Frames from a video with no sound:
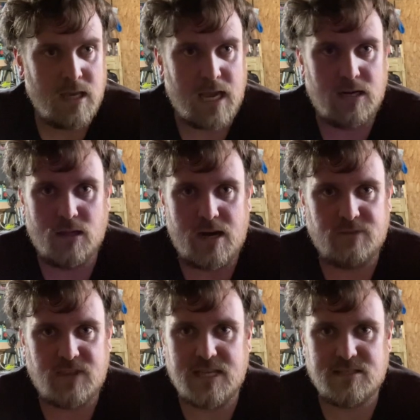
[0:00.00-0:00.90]
and a lot
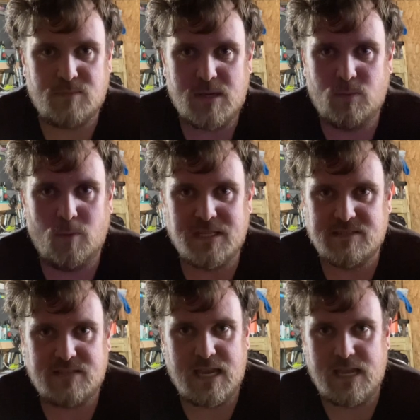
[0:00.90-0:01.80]
of things that people have
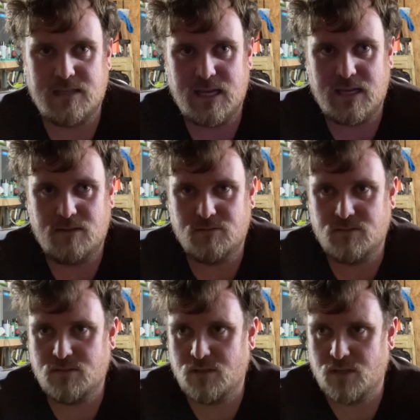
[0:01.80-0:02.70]
been saying that,
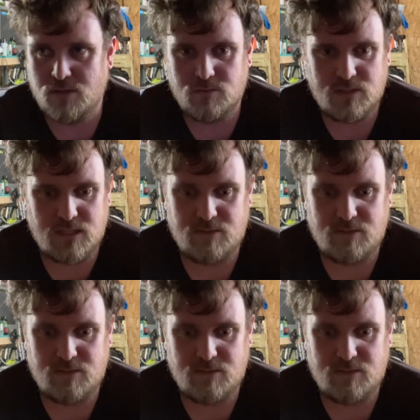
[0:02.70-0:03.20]
you know,